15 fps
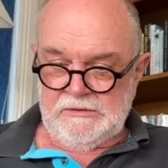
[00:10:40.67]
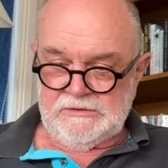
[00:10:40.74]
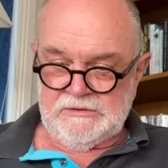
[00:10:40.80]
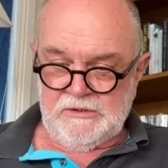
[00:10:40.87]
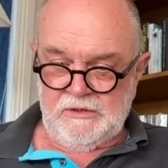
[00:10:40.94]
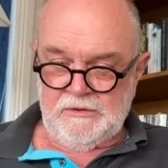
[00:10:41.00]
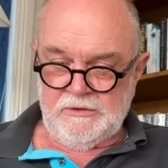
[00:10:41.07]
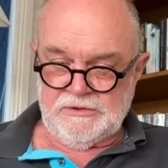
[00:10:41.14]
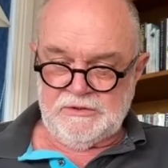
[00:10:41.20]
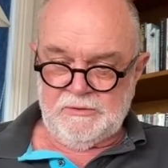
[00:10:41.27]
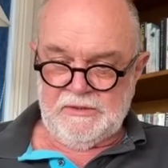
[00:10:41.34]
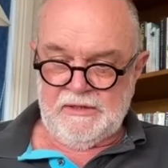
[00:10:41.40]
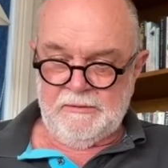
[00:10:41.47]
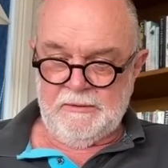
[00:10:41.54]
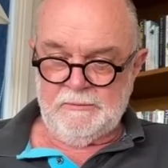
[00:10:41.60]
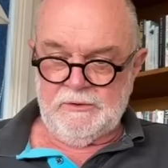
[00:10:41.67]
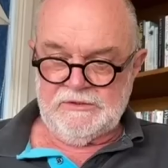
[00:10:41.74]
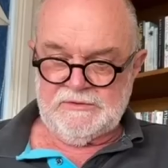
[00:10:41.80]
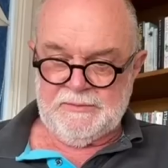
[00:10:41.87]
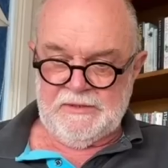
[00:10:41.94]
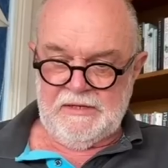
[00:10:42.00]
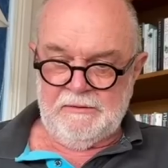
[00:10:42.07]
So I'm not sure what that one
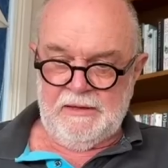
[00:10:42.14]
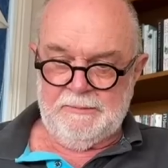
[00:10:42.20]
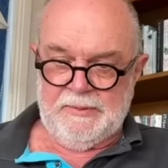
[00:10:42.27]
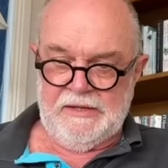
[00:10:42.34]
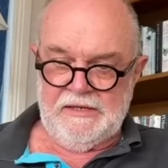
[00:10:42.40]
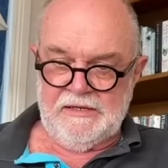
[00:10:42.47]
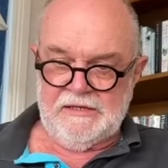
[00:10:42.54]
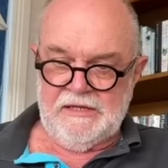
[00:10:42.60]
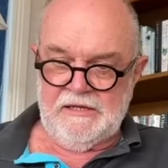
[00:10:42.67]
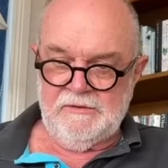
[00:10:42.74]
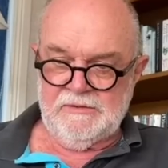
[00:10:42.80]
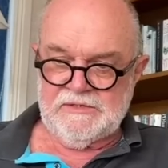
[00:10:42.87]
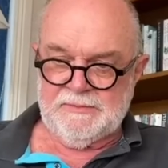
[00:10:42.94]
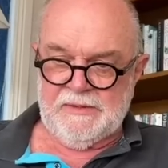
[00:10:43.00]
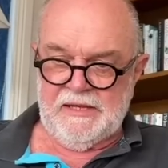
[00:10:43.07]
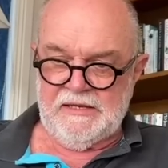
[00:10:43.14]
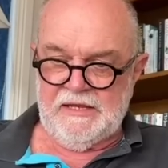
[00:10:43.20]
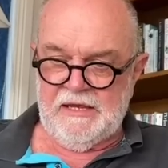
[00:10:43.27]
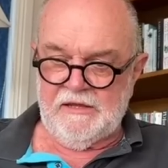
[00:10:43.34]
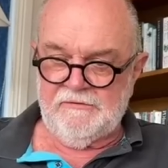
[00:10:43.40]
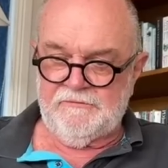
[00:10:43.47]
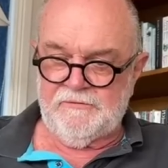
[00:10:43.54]
was. But anyway, Peter, can you explain
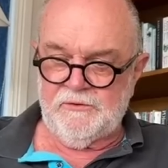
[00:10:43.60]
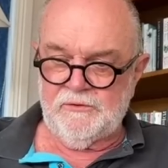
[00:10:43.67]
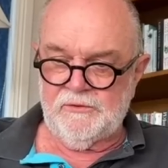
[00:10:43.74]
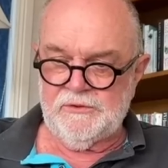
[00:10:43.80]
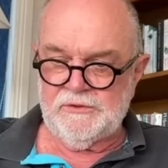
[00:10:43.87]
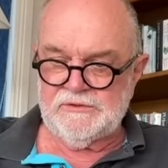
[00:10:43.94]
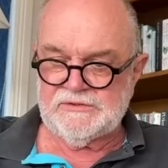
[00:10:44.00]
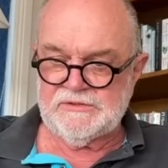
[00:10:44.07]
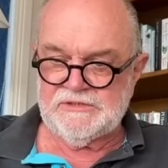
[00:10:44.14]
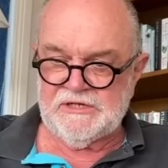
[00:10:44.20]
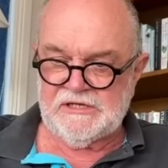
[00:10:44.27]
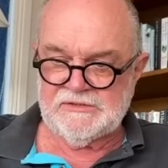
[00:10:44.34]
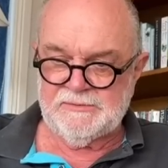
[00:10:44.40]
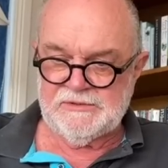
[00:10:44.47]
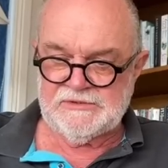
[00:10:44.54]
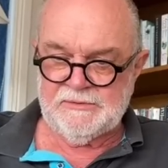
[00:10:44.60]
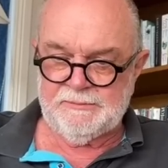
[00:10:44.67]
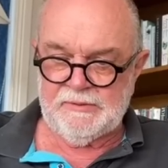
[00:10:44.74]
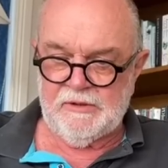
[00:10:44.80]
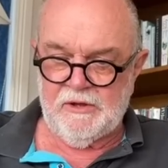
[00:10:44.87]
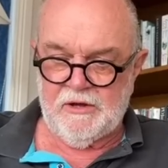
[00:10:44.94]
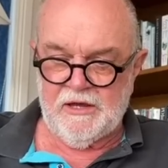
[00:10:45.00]
how the fuel use adjustments
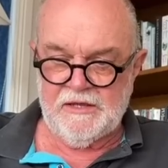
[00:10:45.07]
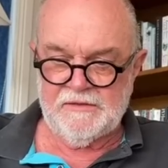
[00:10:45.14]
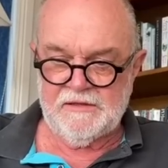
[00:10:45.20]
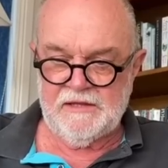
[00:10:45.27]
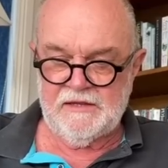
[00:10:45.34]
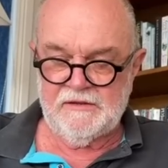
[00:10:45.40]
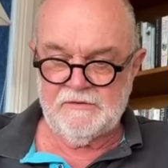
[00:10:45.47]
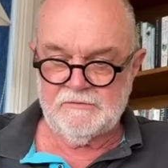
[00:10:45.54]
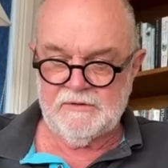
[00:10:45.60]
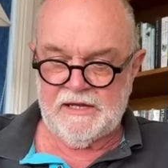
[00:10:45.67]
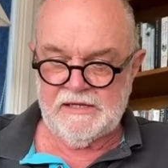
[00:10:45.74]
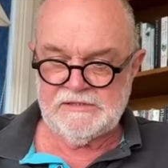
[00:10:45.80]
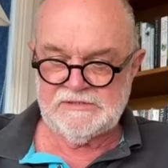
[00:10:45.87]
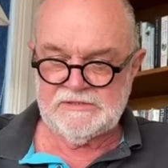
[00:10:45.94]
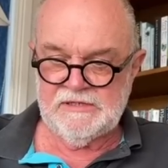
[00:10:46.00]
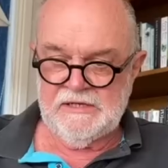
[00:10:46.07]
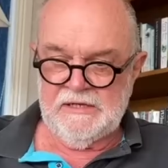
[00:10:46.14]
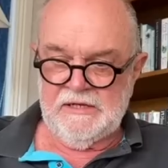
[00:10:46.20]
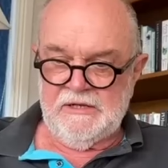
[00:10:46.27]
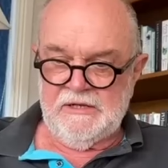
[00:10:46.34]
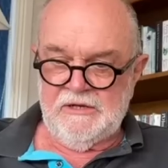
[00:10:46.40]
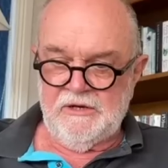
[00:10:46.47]
apply at the end of the race?
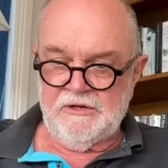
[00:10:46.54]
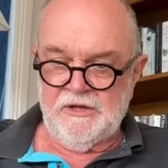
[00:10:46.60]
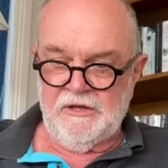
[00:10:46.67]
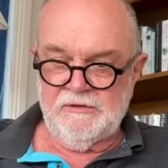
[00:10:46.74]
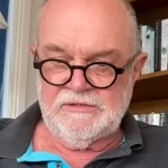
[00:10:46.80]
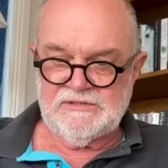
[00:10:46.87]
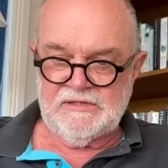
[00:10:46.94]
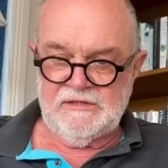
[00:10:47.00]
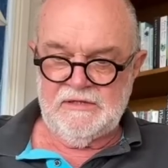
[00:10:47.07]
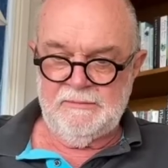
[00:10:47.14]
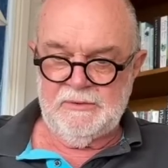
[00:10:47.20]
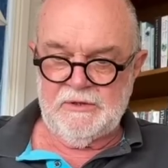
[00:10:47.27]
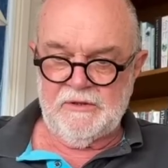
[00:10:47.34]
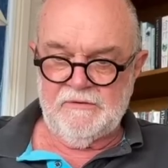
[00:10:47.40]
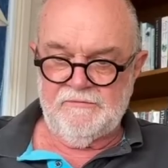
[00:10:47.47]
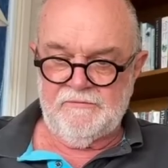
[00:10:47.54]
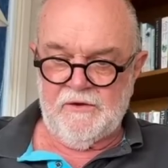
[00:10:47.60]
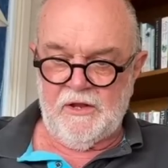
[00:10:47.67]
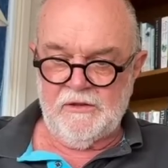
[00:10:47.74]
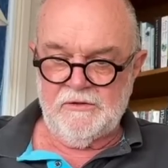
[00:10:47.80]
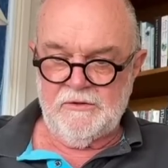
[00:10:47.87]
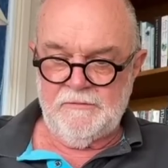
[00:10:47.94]
I know there's a limit on the
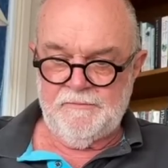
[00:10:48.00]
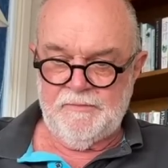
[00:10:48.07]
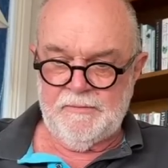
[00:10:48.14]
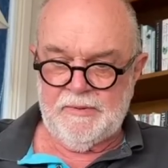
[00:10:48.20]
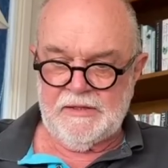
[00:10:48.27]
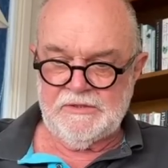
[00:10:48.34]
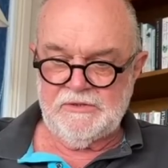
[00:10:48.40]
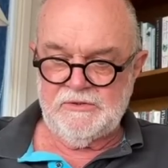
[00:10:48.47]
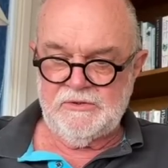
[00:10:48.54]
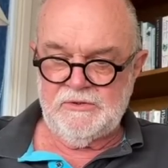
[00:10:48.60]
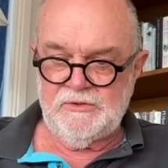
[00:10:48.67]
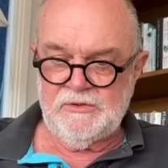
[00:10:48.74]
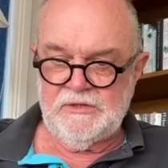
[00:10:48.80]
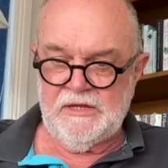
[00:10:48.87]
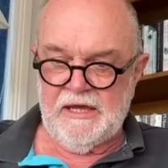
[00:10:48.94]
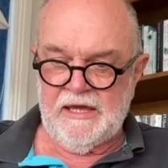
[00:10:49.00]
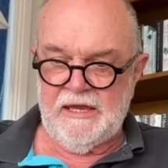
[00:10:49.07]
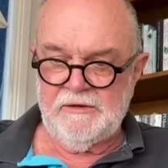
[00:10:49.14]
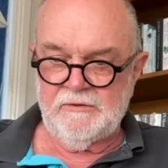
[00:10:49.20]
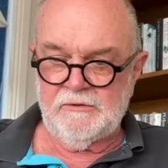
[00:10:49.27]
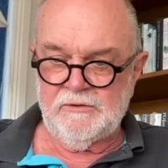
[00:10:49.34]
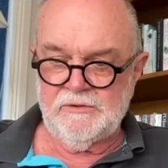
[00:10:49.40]
volume, but do you
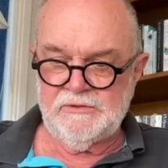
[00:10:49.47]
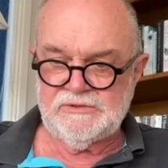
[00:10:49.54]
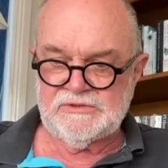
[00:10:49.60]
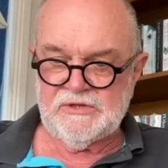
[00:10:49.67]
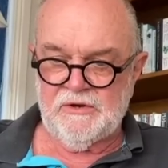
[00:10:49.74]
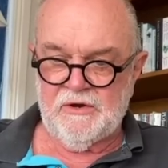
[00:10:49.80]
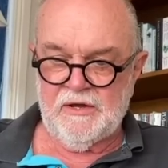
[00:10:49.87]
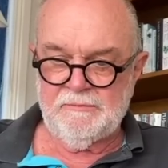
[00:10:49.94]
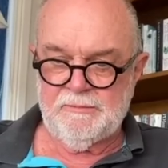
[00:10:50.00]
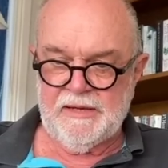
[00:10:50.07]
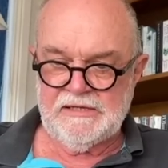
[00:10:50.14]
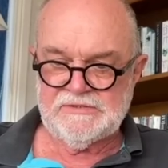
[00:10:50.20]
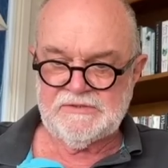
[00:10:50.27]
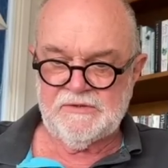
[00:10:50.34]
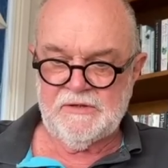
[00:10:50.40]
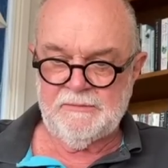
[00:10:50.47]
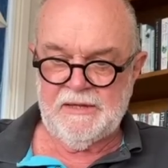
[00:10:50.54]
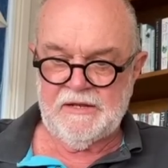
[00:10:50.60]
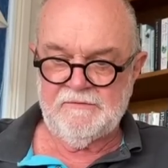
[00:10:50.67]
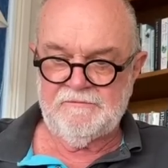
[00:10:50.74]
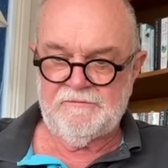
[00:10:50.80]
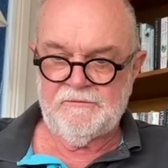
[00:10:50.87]
gain or lose time based on the
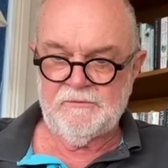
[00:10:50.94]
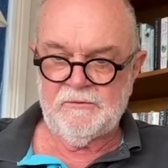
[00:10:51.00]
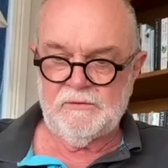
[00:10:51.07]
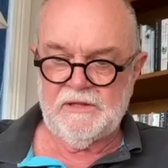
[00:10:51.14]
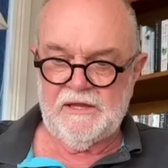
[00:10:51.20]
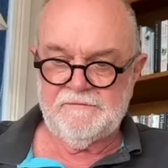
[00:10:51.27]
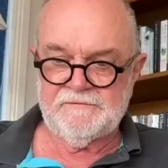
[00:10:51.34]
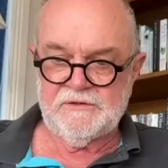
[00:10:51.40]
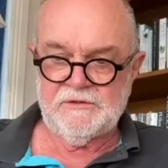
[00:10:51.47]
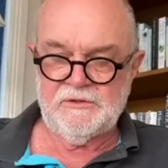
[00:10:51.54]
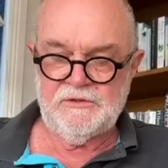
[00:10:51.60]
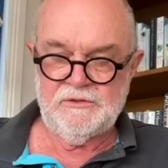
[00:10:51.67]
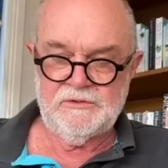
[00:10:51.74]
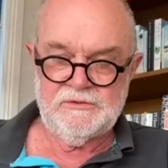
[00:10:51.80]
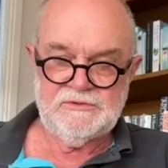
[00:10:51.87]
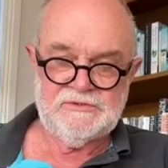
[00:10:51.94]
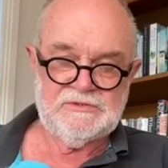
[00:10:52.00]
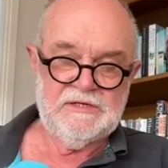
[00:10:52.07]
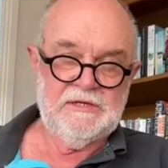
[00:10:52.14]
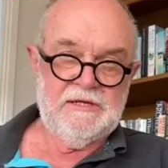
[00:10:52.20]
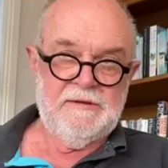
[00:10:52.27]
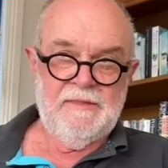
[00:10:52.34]
amount of fuel left and
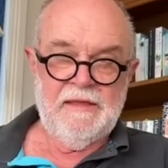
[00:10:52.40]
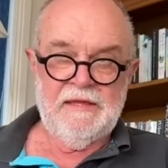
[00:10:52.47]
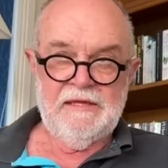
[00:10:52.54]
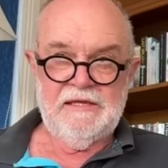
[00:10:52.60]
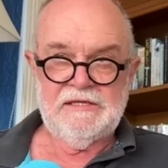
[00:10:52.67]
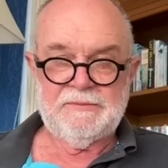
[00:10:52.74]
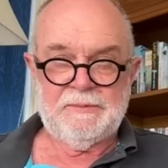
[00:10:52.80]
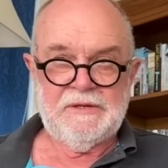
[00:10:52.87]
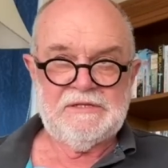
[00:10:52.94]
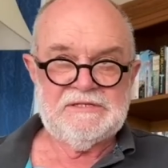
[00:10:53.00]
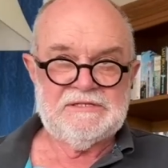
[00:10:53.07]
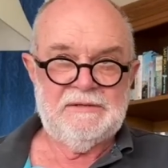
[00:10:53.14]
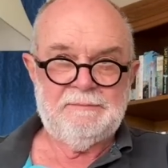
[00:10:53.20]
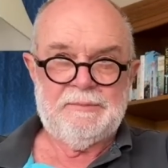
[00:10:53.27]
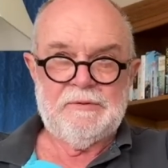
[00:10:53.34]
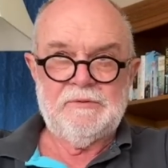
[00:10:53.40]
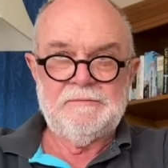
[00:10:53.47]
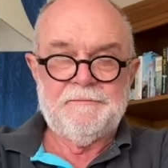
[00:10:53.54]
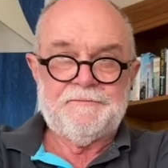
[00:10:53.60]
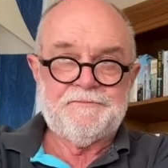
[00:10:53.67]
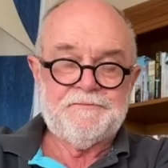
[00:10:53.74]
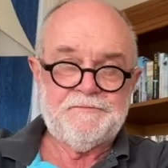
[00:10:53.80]
used? It's pretty simple.